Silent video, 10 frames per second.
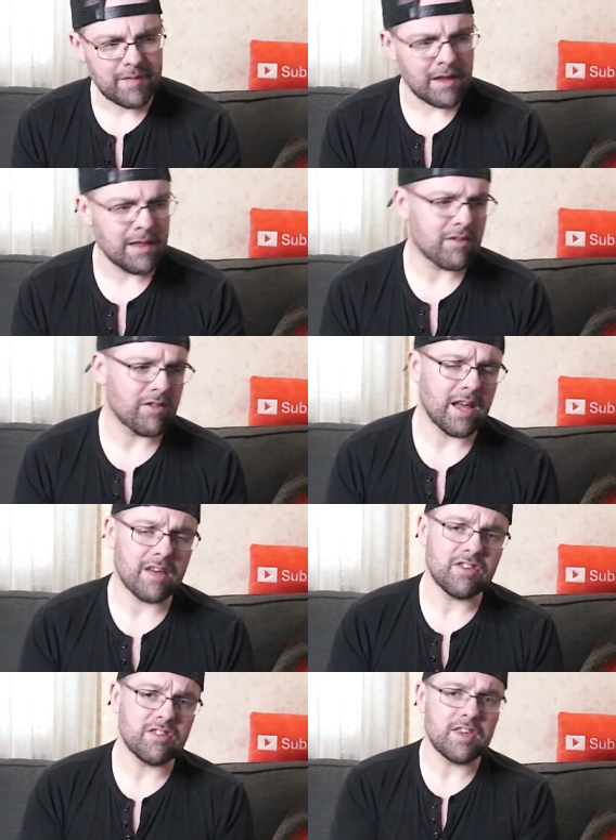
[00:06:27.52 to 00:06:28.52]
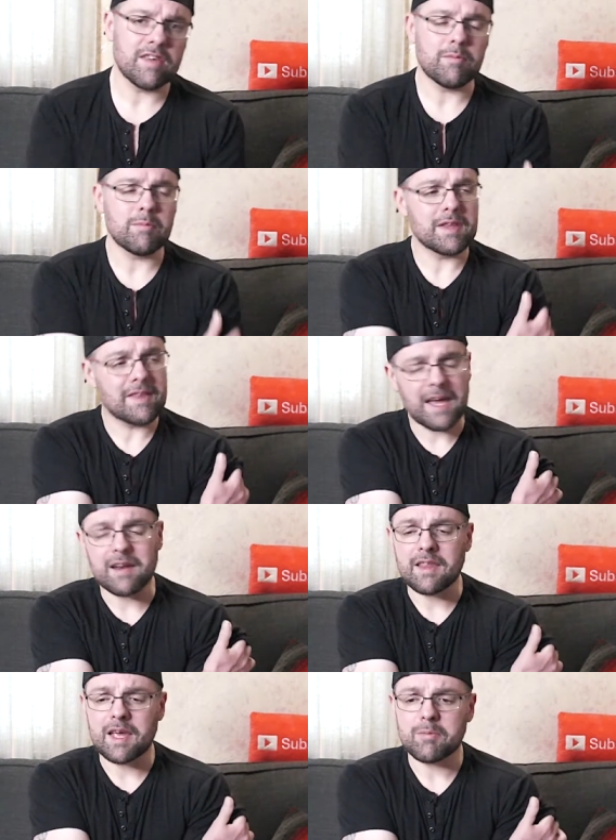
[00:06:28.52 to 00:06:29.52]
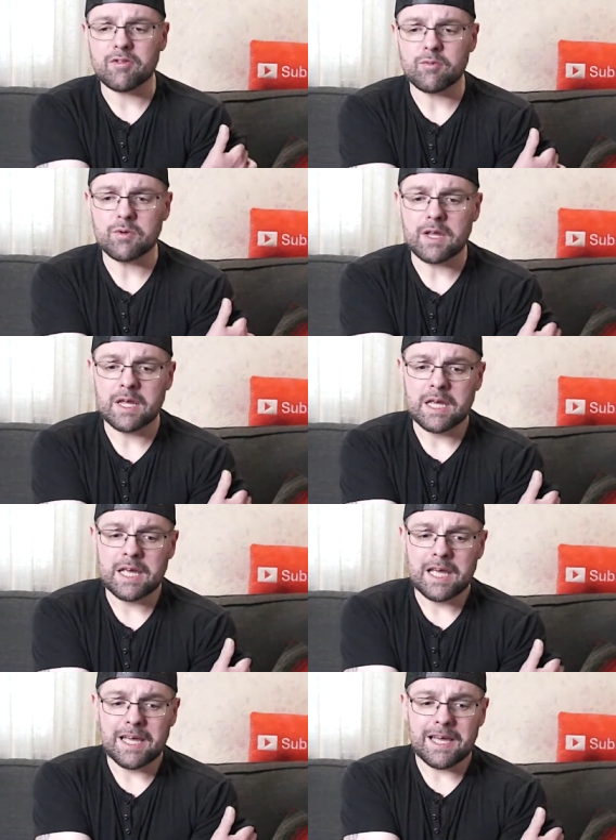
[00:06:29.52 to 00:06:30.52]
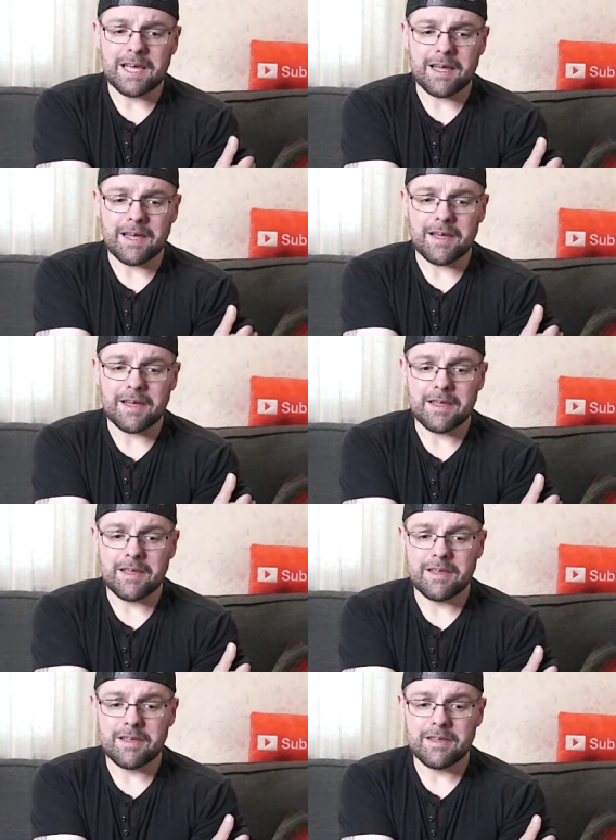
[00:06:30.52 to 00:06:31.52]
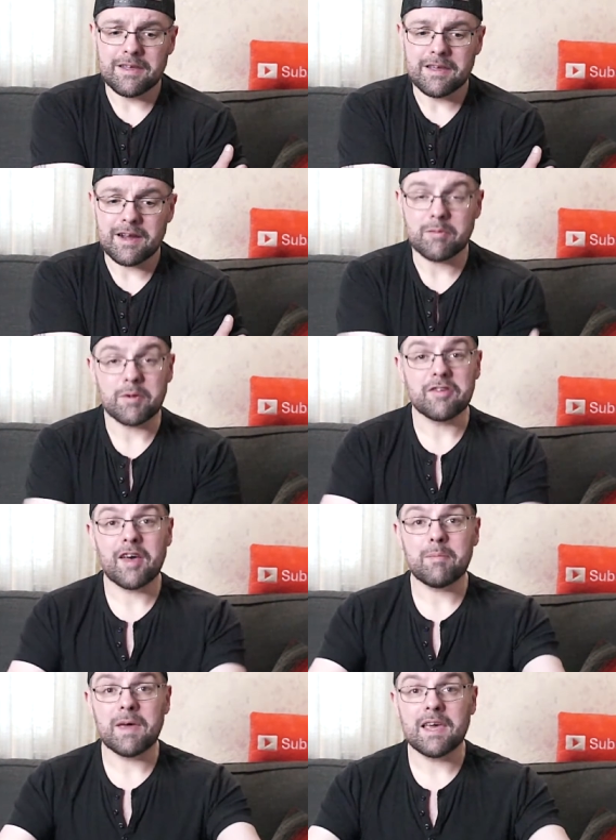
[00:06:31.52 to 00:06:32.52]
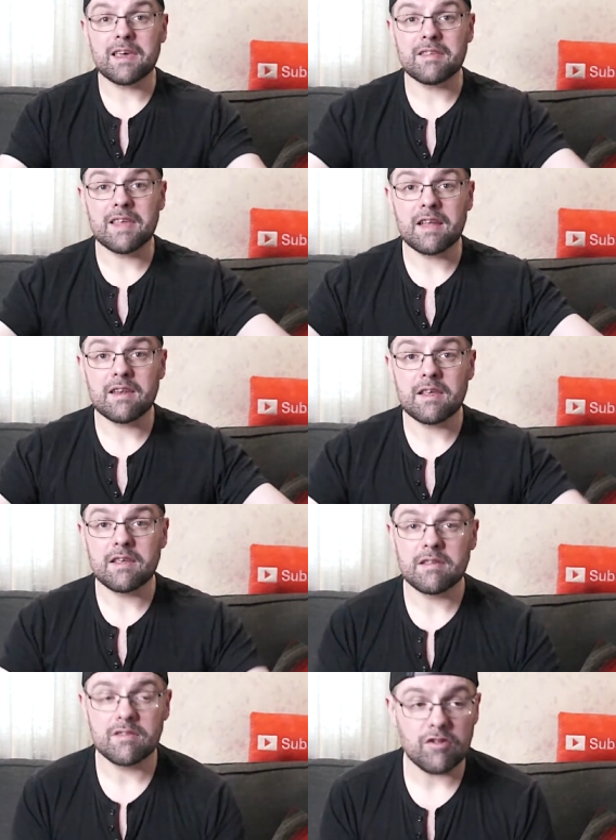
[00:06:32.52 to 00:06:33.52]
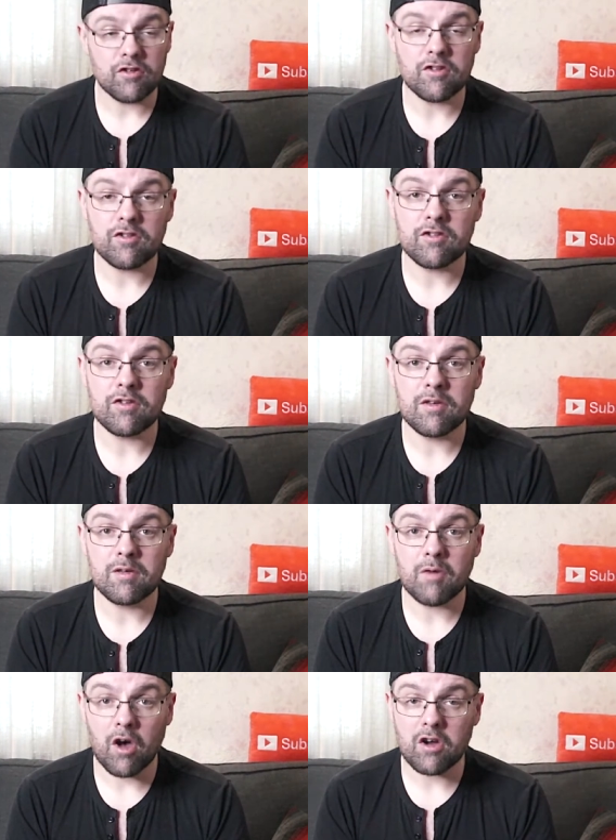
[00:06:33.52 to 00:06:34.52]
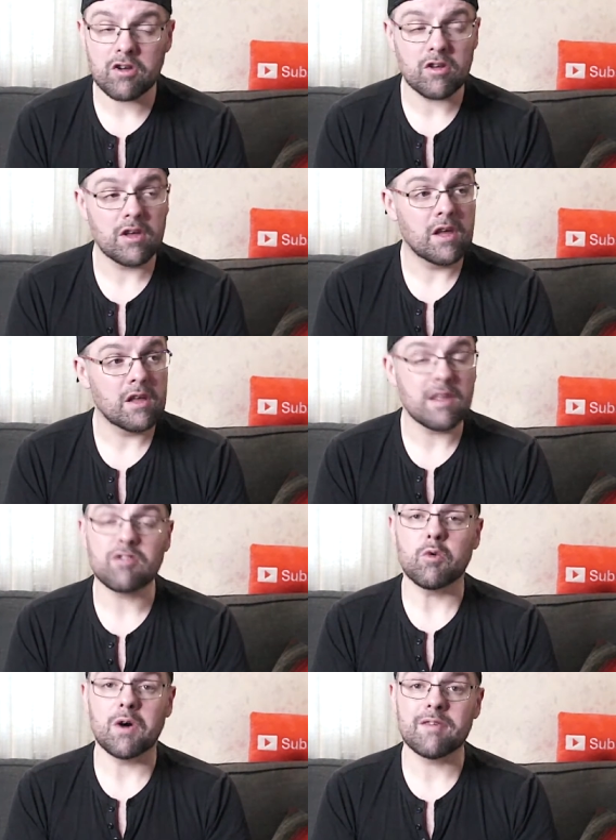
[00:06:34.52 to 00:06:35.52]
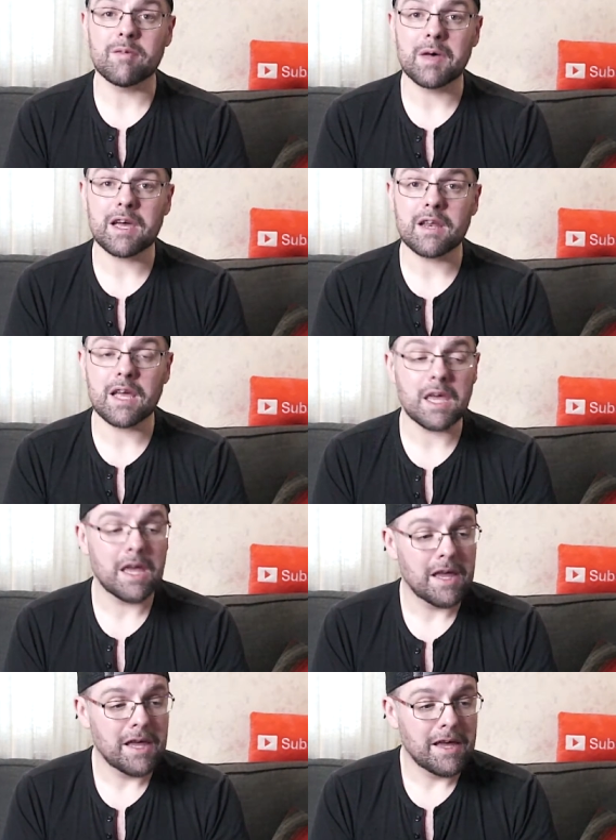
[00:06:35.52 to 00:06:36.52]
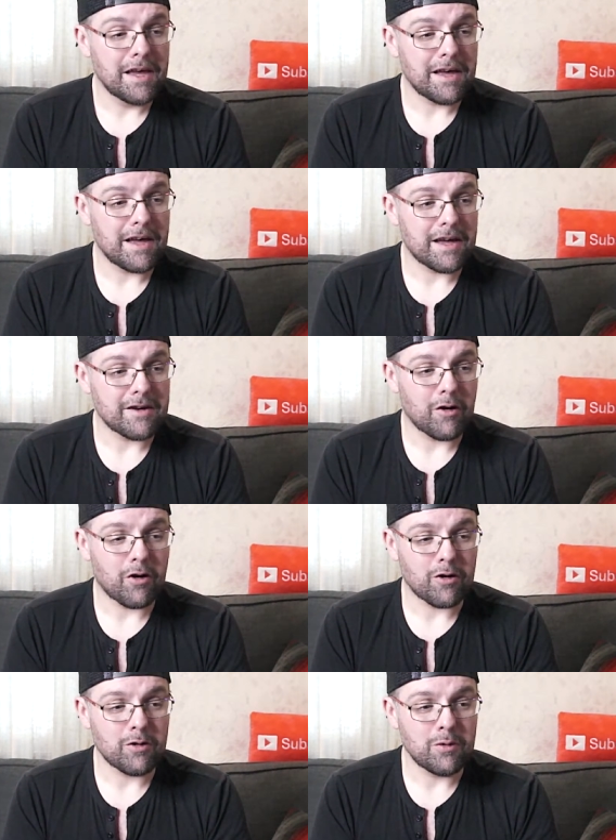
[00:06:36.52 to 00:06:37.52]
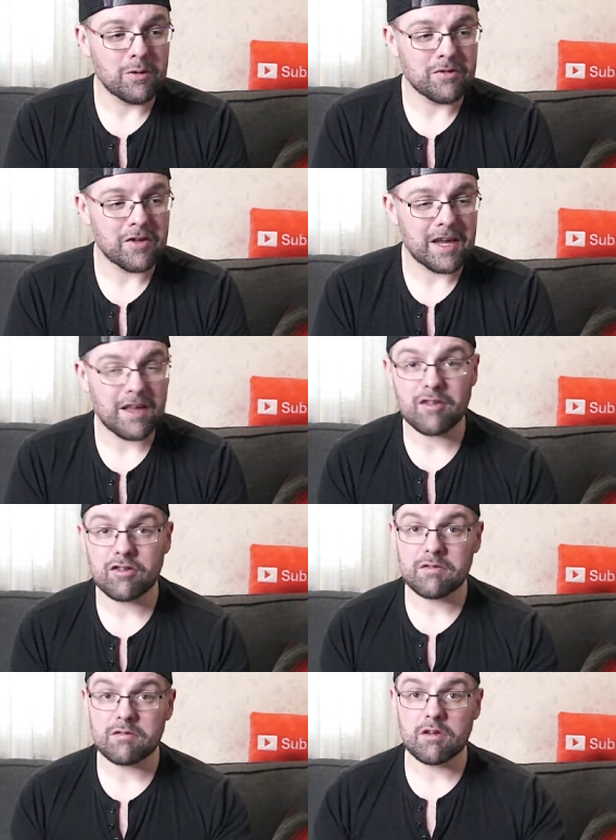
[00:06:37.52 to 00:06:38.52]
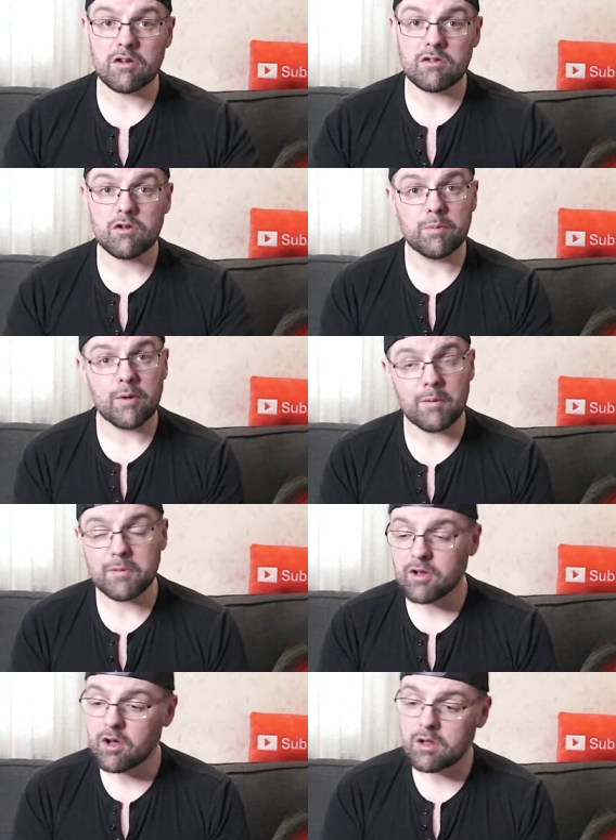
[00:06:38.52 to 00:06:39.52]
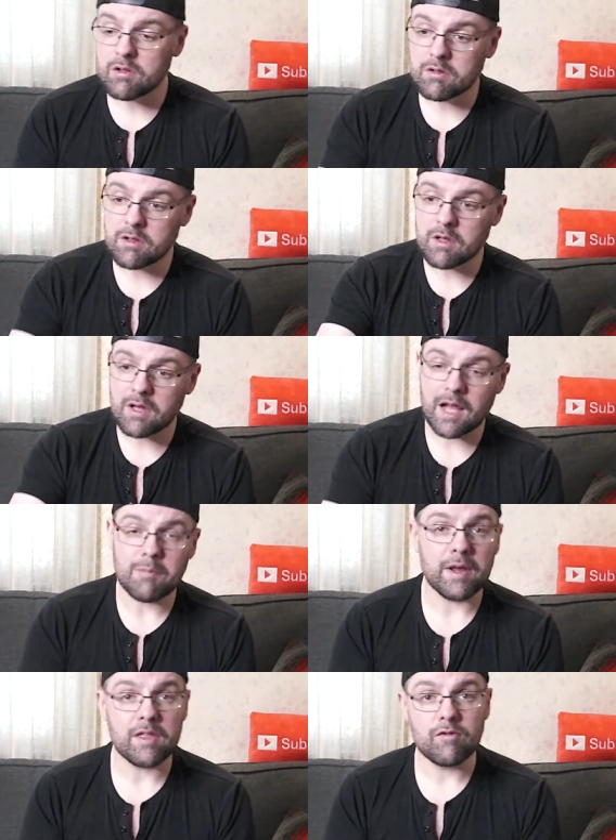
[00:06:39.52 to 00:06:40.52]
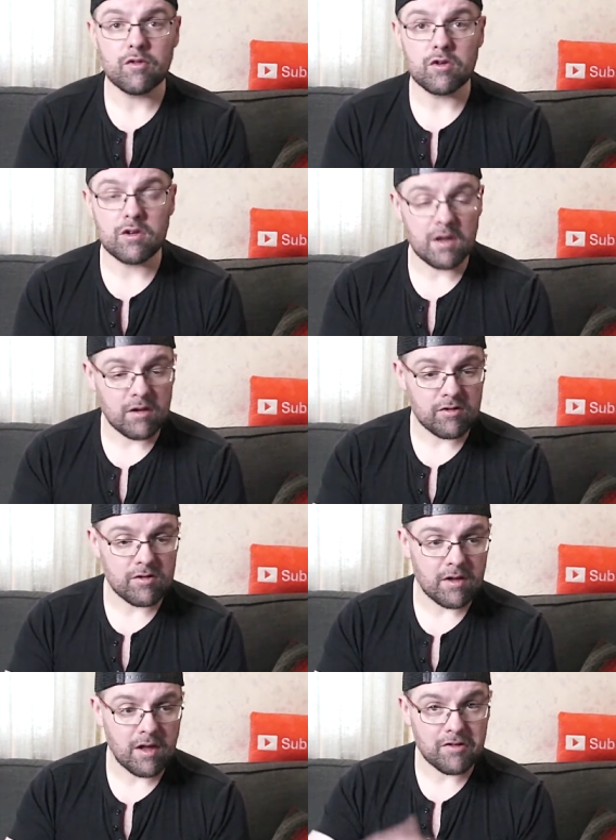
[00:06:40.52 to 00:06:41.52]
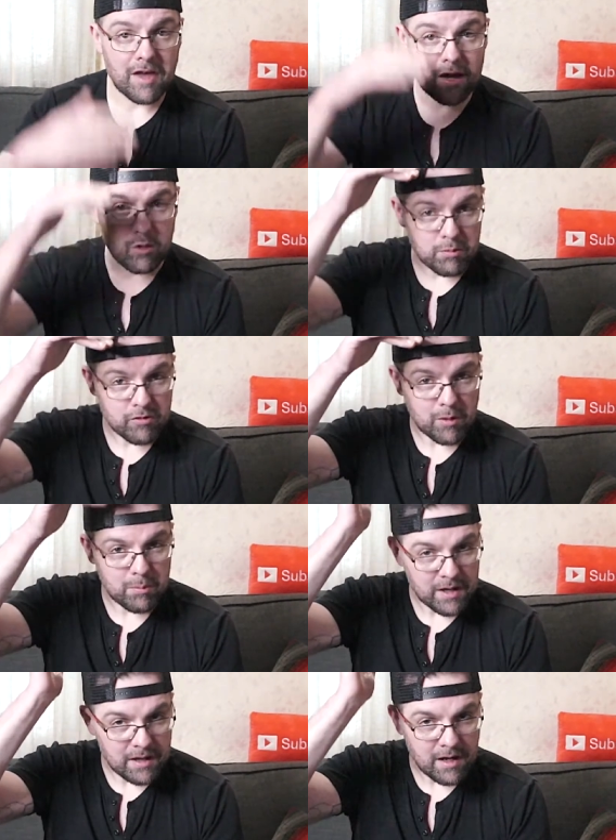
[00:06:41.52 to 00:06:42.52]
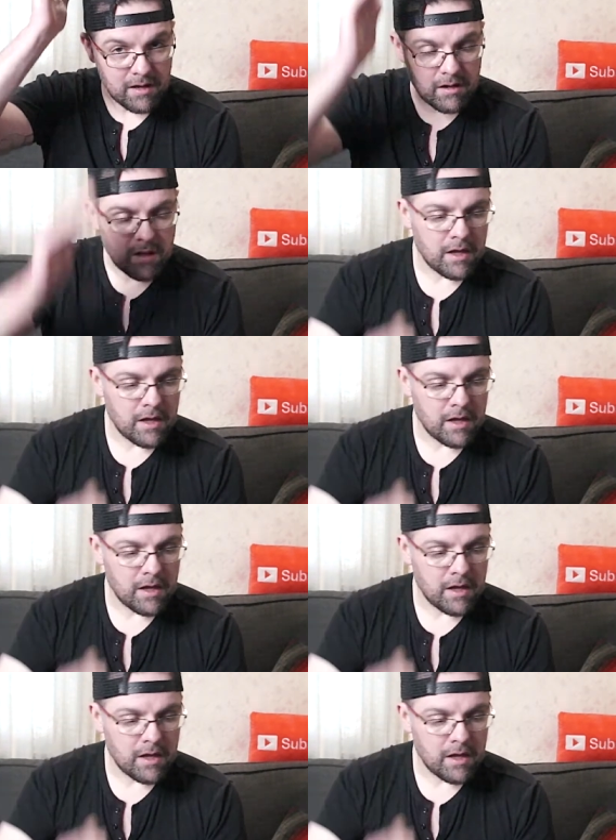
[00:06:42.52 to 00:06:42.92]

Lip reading: That's the last you see of him. At the end of the episode, everybody's happy, content. The sun's out. Let's go have a picnic. And Orko is like, that's good, no problem at all. I'll bring the food. And his hat opens up like the little